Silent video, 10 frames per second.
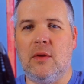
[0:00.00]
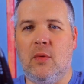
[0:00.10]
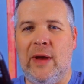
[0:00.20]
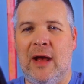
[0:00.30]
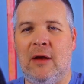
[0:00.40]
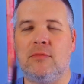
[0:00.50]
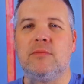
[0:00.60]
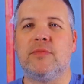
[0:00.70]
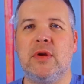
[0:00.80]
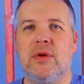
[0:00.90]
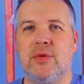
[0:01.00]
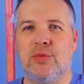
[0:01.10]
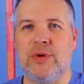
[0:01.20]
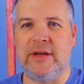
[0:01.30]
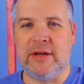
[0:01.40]
Wow,
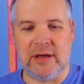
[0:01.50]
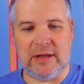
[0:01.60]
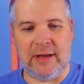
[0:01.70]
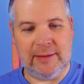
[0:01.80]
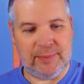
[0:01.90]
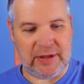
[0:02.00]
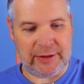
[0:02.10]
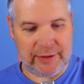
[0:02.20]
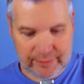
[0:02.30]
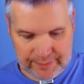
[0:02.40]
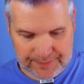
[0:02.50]
really cut like butter.